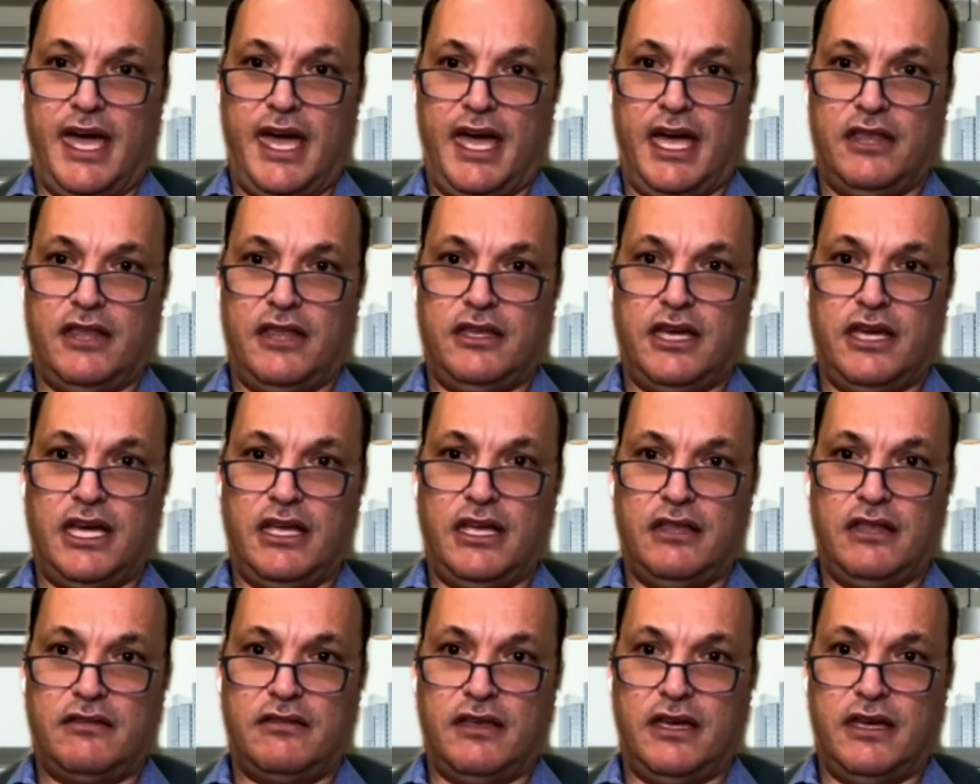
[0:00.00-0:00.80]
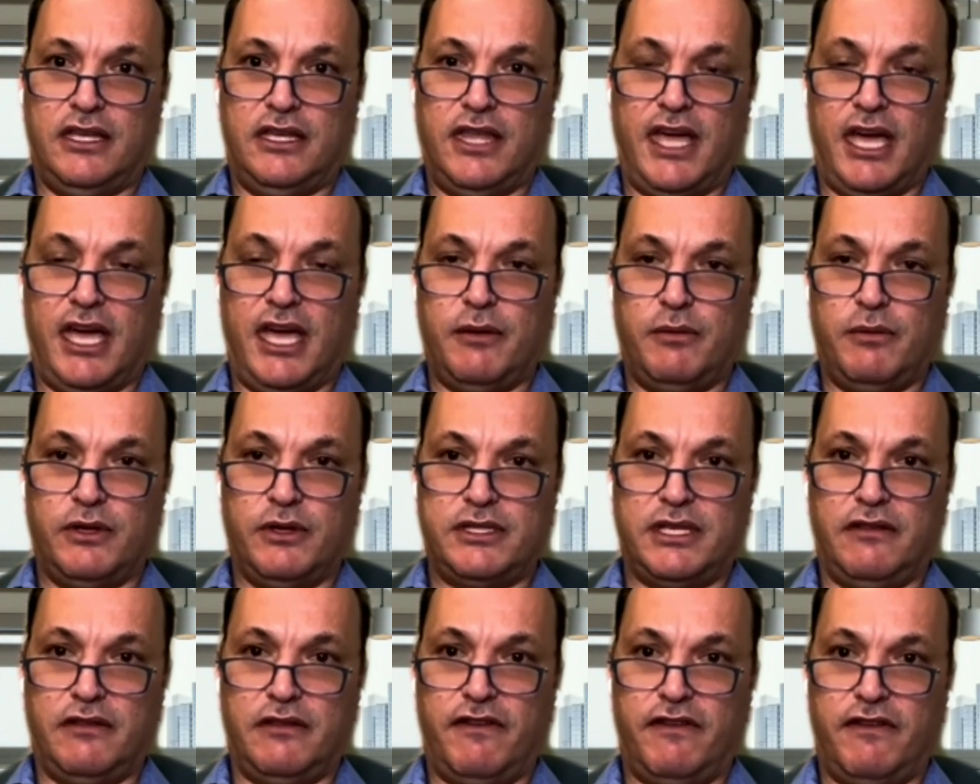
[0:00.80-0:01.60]
And it
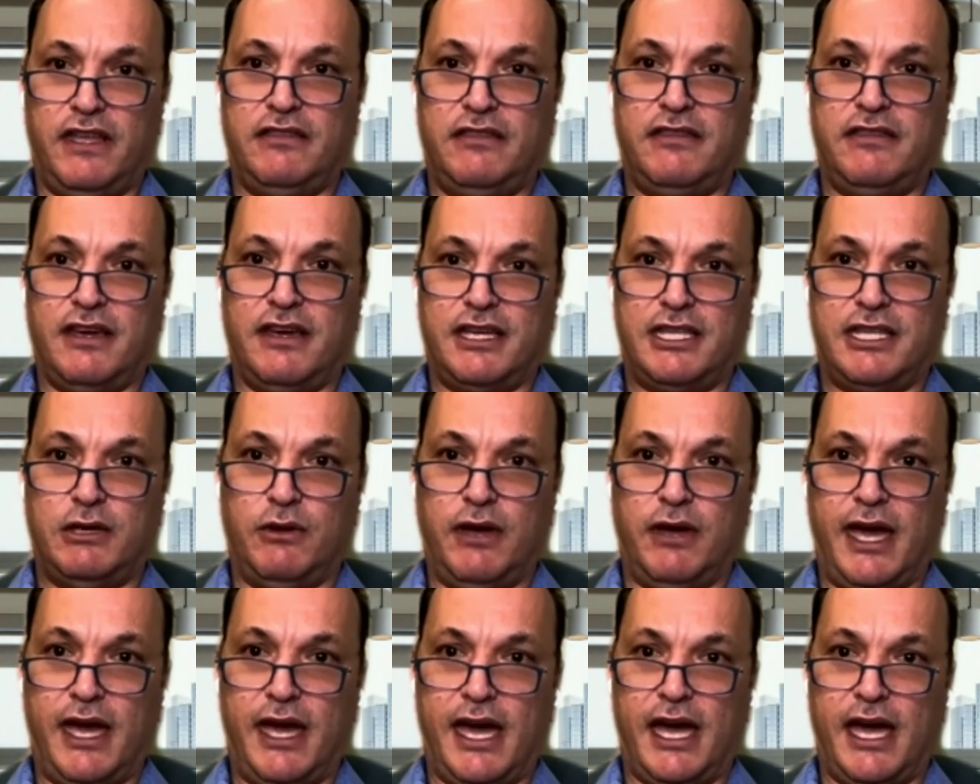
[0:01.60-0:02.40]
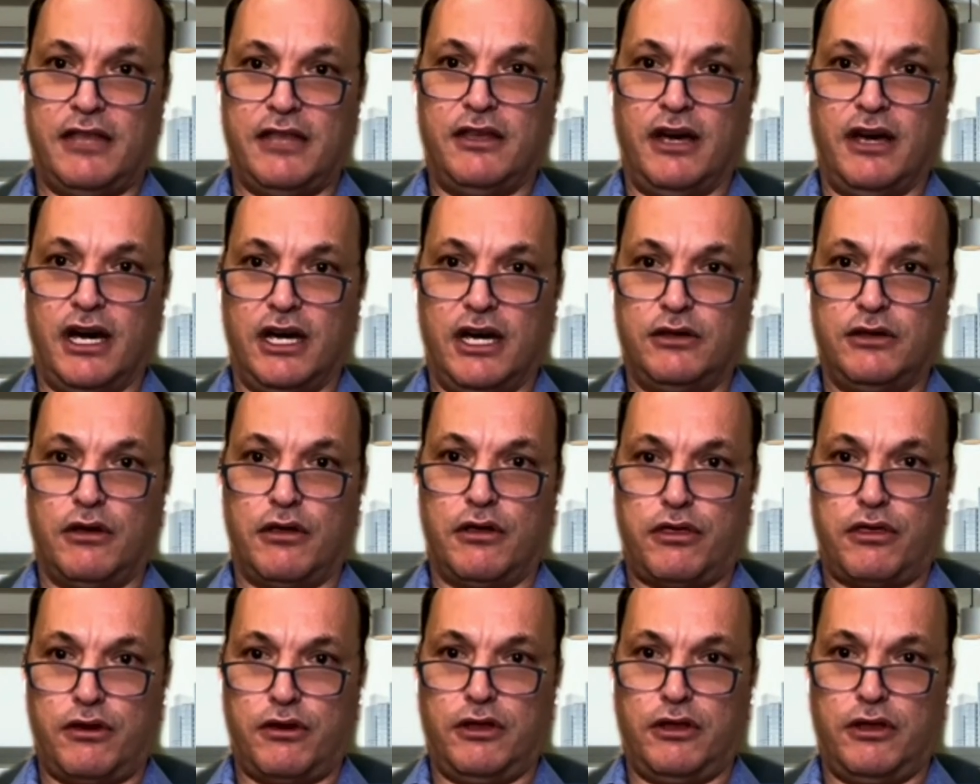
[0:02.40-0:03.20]
enables Inventec to add
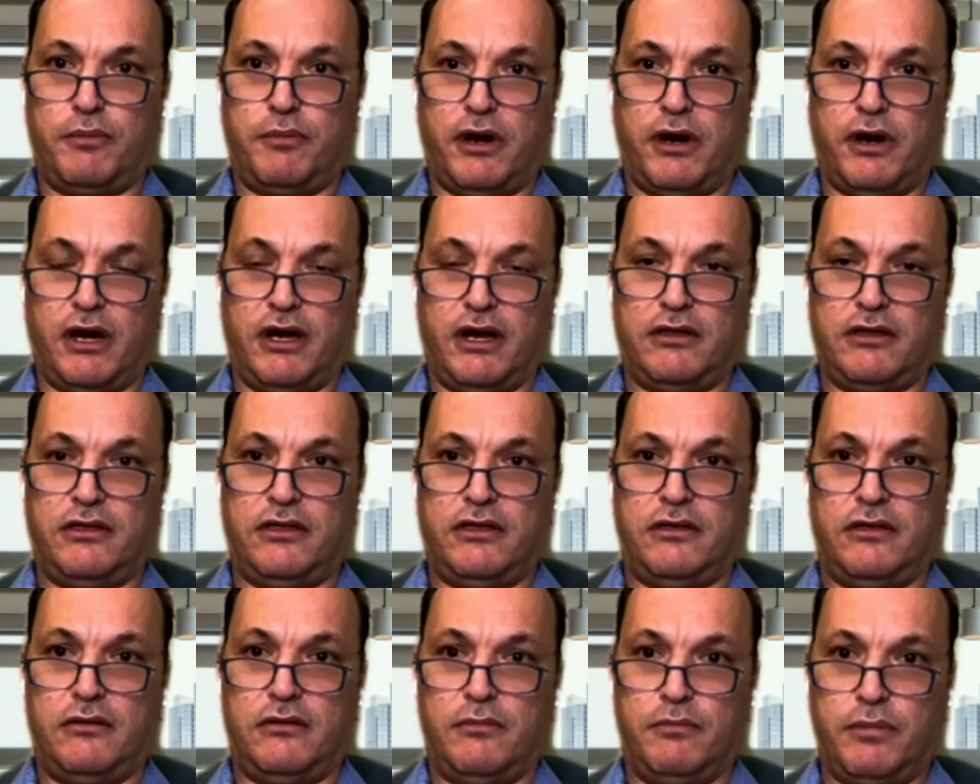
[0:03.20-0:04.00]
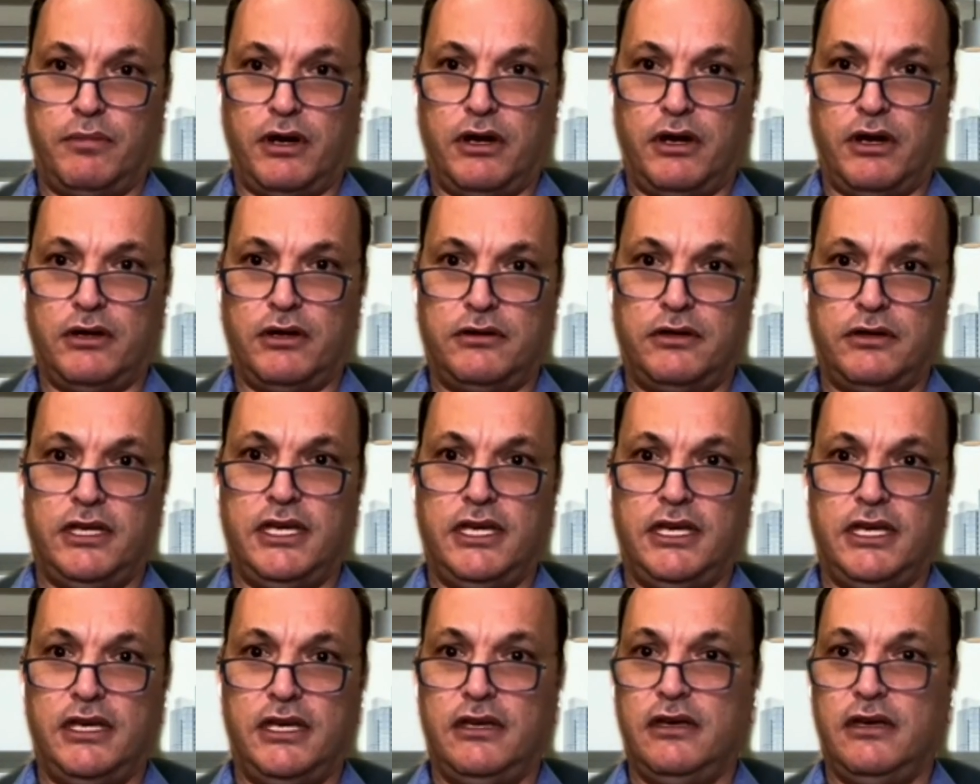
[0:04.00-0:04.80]
other
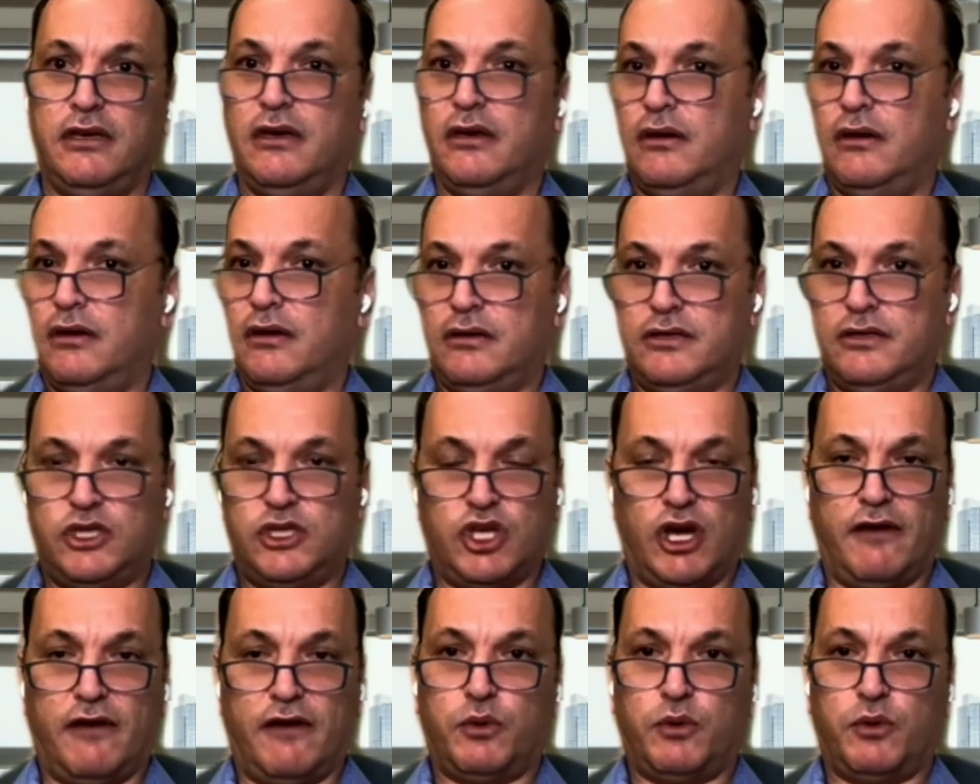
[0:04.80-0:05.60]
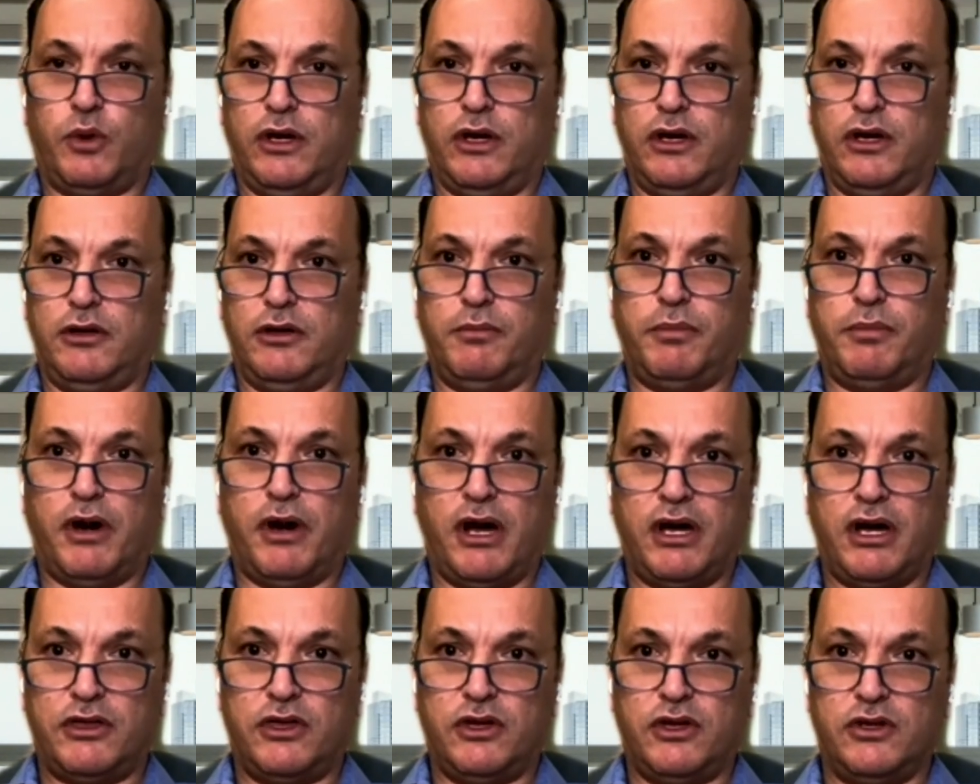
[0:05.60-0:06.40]
third-party software and
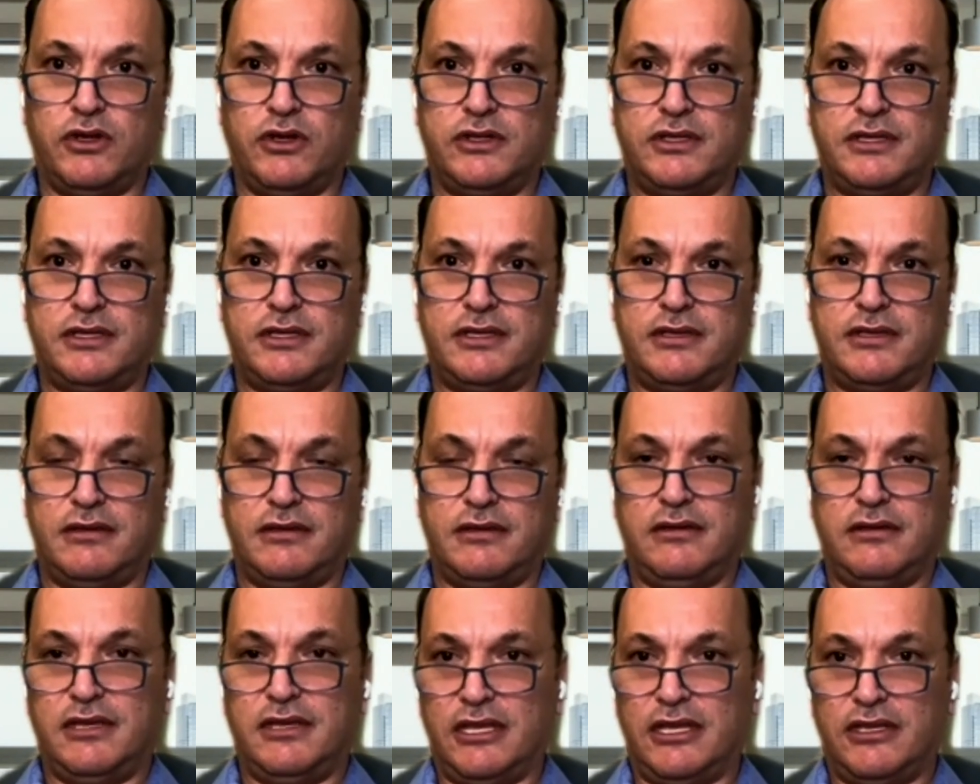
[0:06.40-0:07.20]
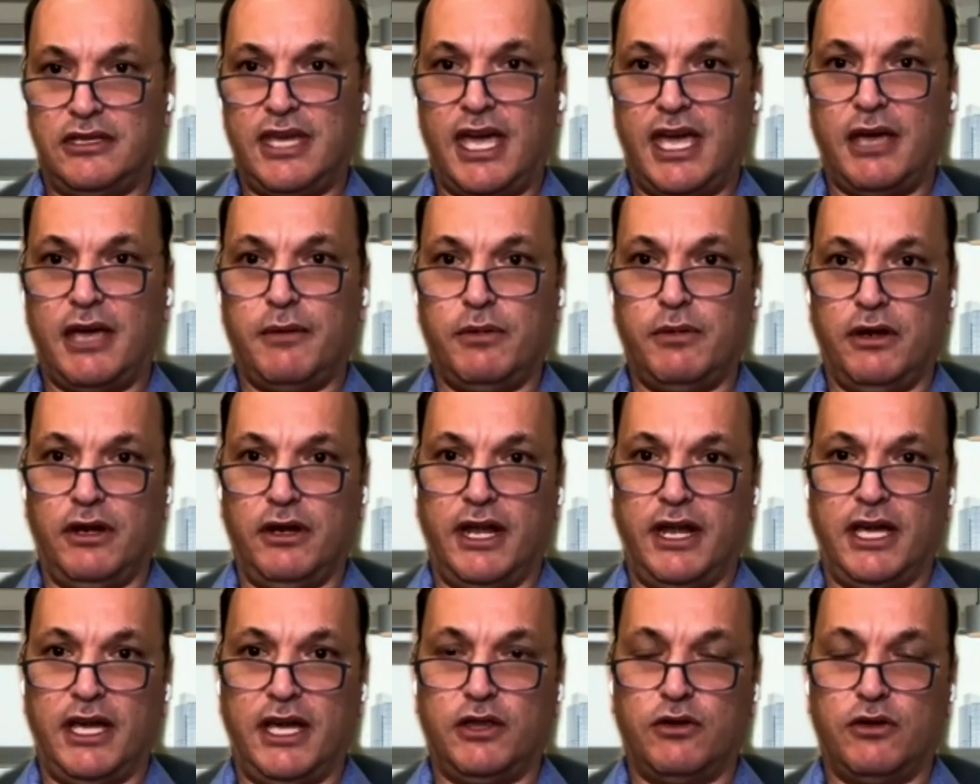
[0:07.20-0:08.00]
partners to the
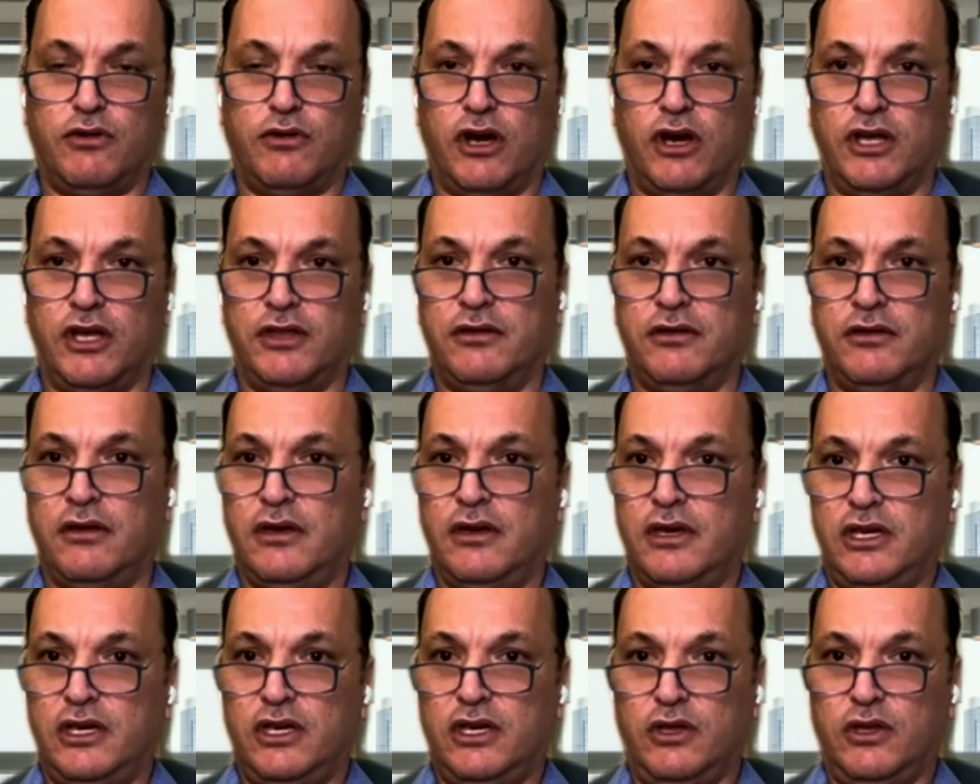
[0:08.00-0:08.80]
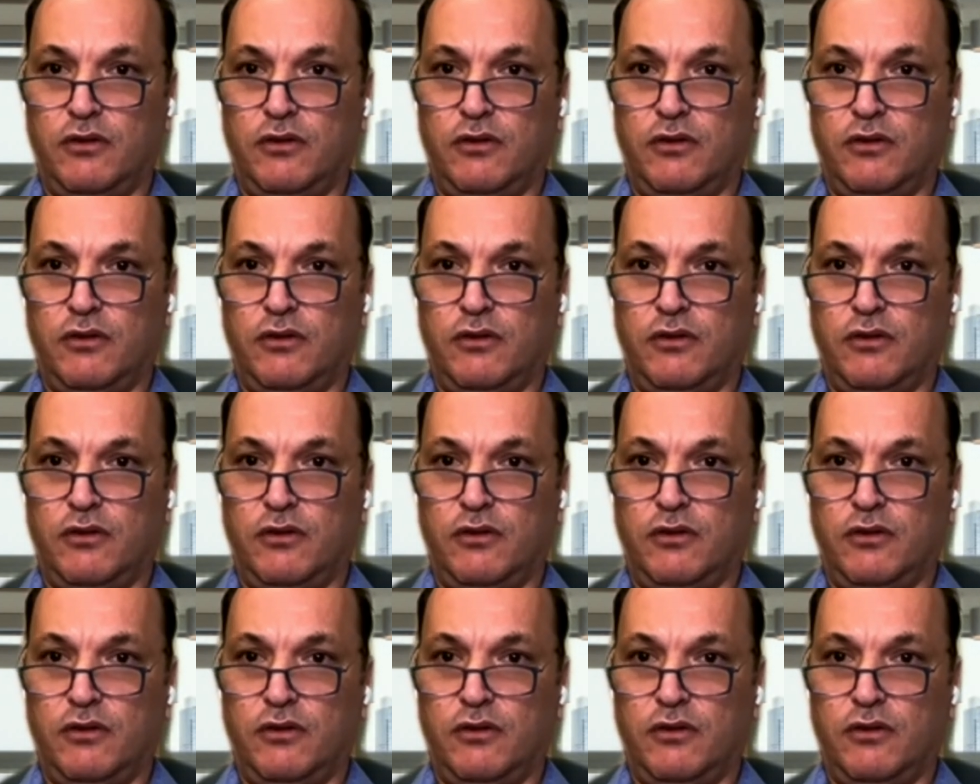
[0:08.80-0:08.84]
table later on,